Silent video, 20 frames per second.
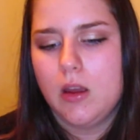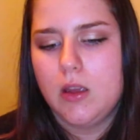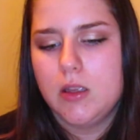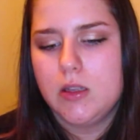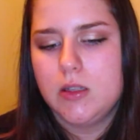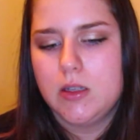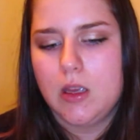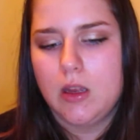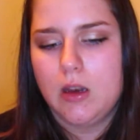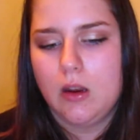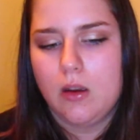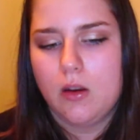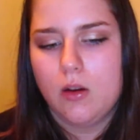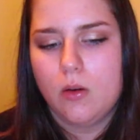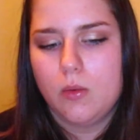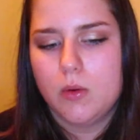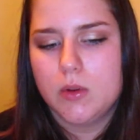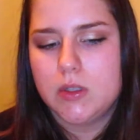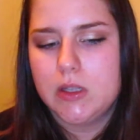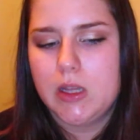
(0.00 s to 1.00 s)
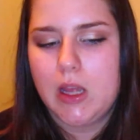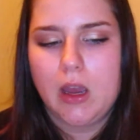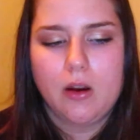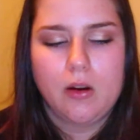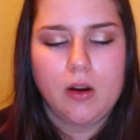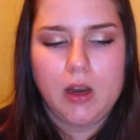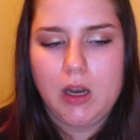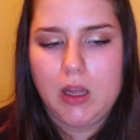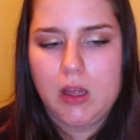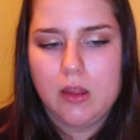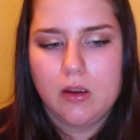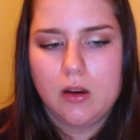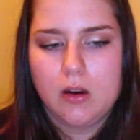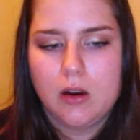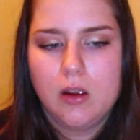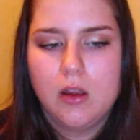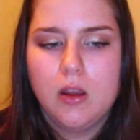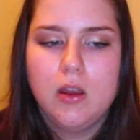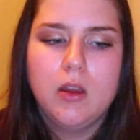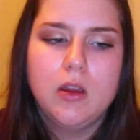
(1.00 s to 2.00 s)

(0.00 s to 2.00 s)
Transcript: His skin and coat wasn't that great either,